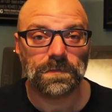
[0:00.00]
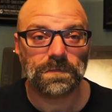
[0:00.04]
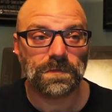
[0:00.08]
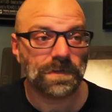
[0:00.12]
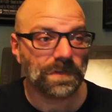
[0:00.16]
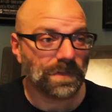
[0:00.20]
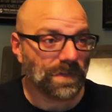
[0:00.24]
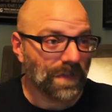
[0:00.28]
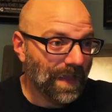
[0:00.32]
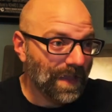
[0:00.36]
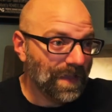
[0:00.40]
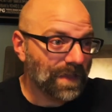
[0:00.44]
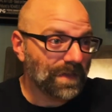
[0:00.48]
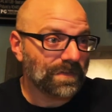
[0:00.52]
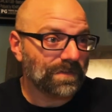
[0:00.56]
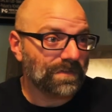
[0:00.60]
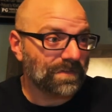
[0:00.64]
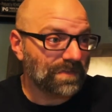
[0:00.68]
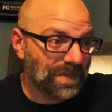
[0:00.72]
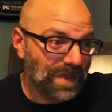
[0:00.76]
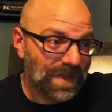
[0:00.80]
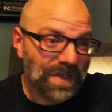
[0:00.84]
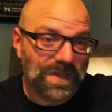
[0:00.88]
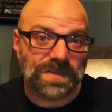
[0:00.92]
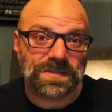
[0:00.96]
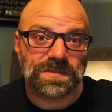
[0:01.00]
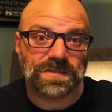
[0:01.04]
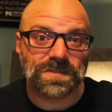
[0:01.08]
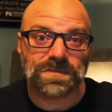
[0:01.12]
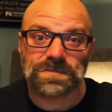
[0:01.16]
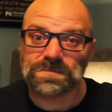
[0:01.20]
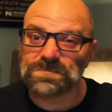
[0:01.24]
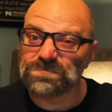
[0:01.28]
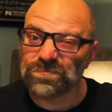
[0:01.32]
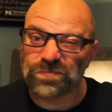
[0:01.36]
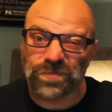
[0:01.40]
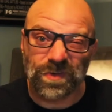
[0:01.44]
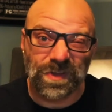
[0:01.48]
like this
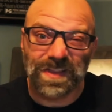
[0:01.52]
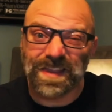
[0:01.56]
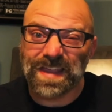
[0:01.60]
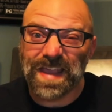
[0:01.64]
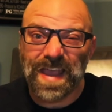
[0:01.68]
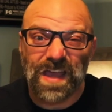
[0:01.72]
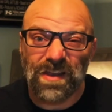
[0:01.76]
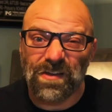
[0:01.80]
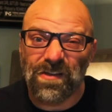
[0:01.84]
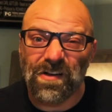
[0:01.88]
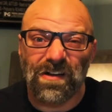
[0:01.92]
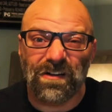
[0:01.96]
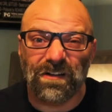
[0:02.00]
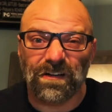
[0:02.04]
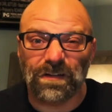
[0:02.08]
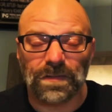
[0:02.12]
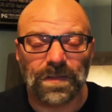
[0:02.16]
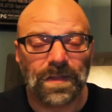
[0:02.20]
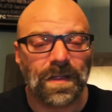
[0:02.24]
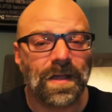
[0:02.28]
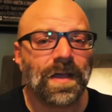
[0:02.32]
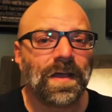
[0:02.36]
really at all.